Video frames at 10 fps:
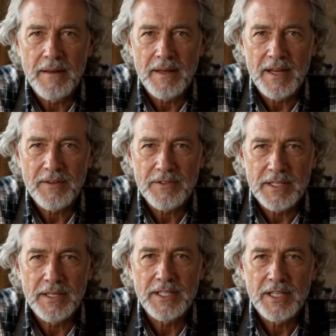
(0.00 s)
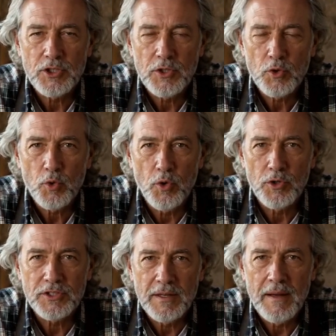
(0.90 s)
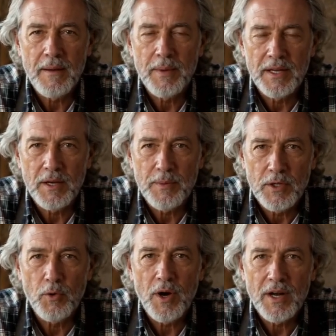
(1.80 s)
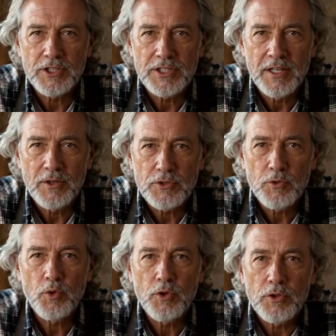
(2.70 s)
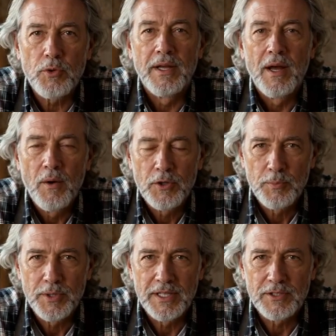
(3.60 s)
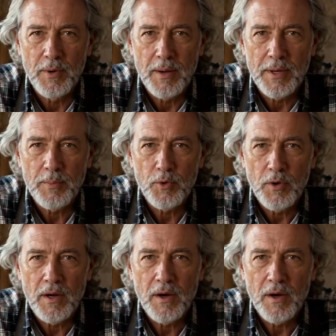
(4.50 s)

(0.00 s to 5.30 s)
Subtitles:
left in kitchen drawers, picked up at garage sales for $3 apiece by people